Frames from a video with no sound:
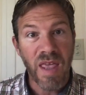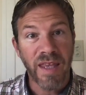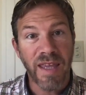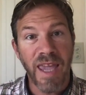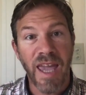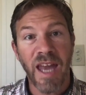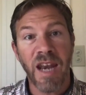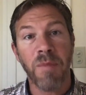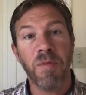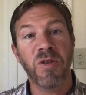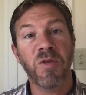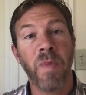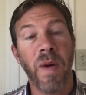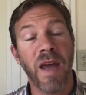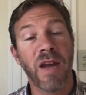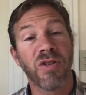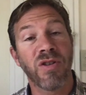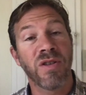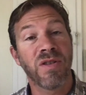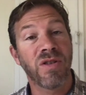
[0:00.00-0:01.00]
cannabis
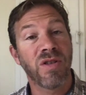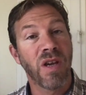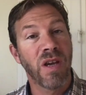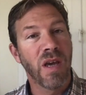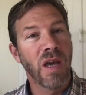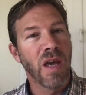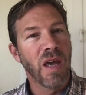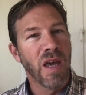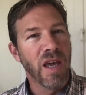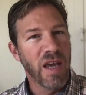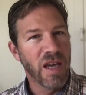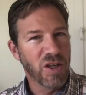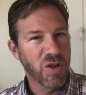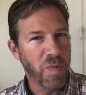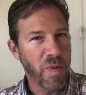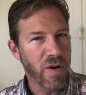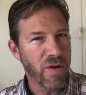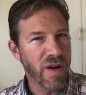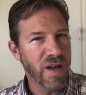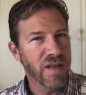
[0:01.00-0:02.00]
patients
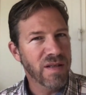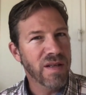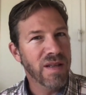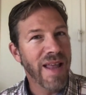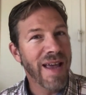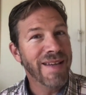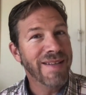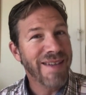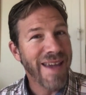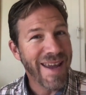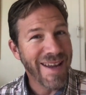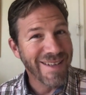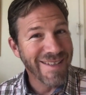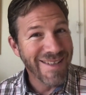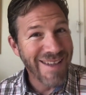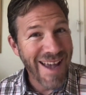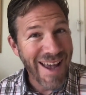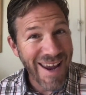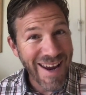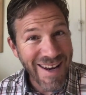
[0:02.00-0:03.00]
experience less
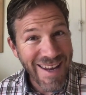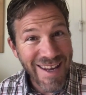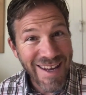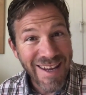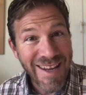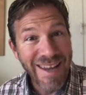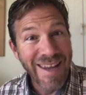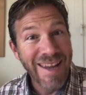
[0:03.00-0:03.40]
anxiety